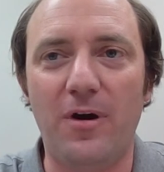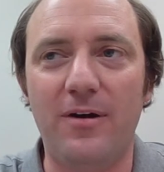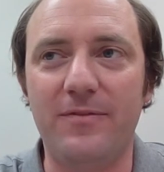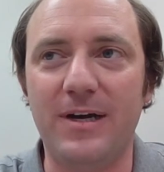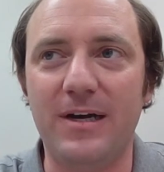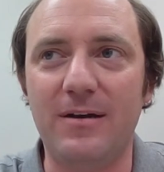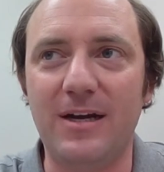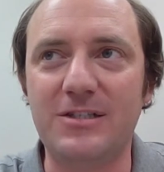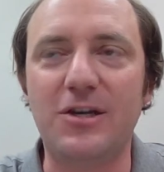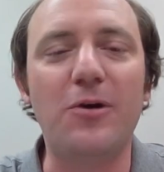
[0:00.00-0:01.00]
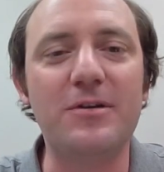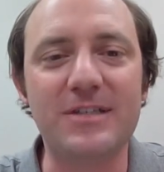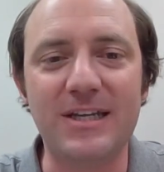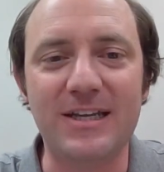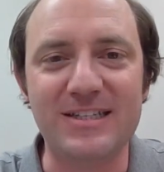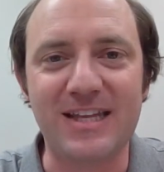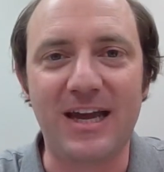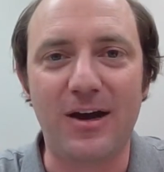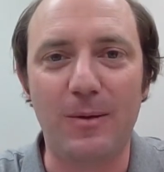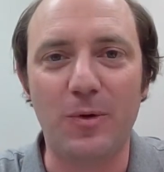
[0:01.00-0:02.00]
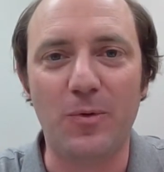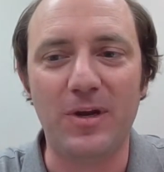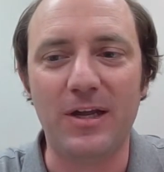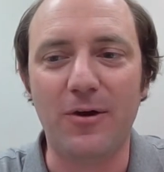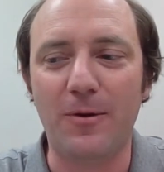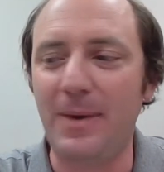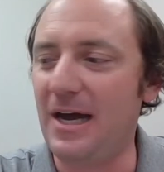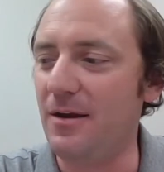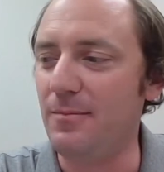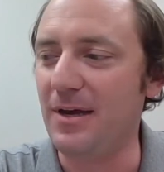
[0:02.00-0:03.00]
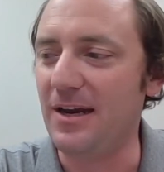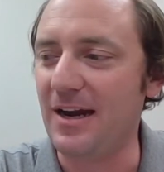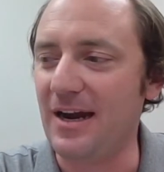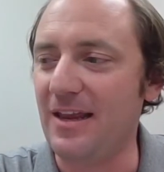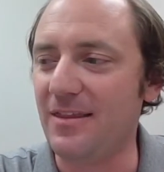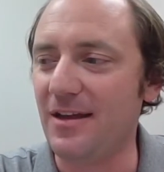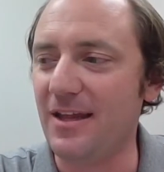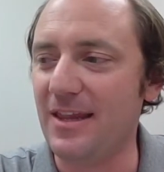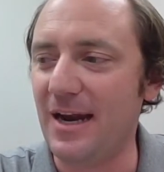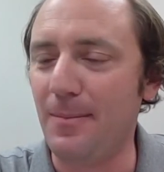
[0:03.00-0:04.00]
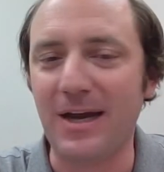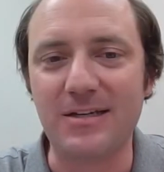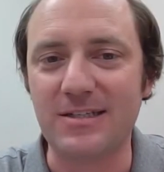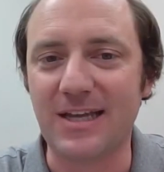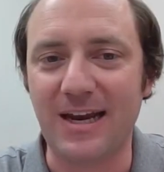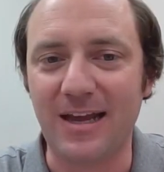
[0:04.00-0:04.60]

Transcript: a certainty as to how I'm going to go about it, but I thought that I might just kind of